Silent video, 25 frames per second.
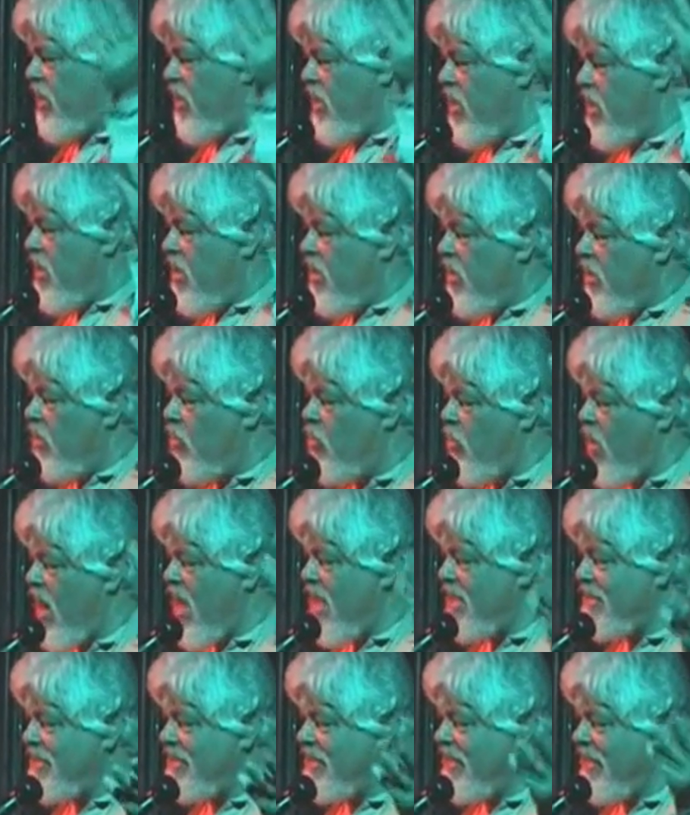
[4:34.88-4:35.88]
a
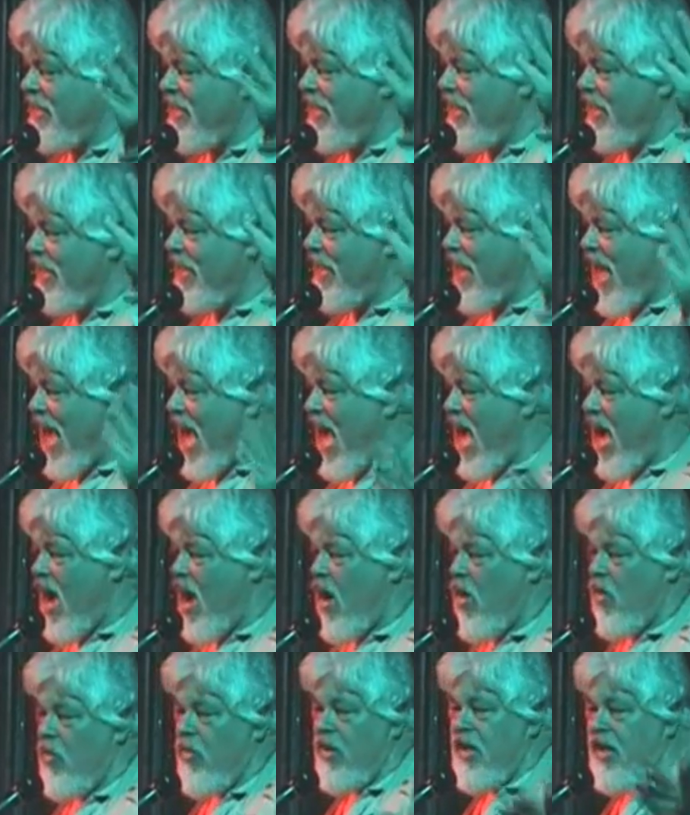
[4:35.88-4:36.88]
grass-eating
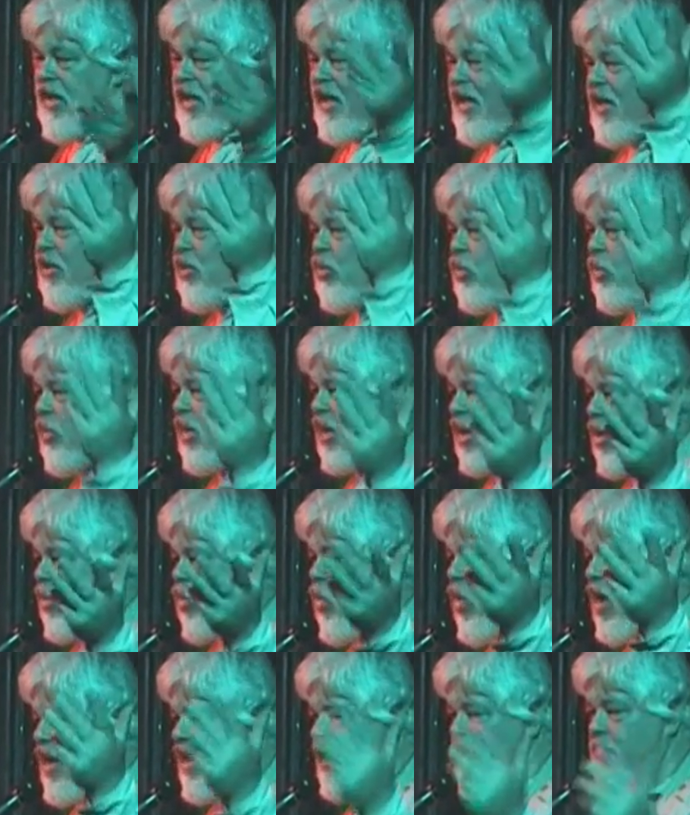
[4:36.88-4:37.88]
cow into an
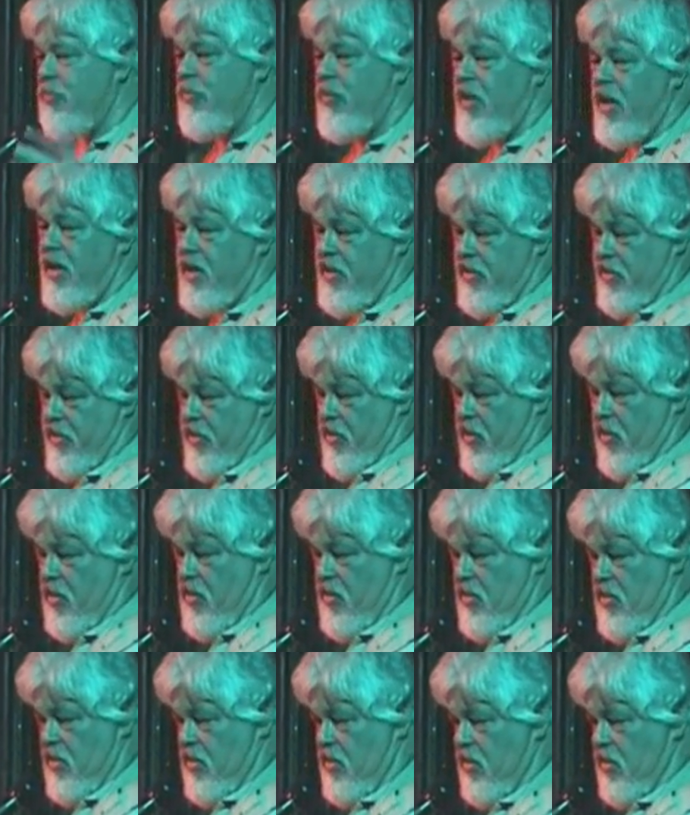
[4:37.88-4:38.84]
aquatic predator?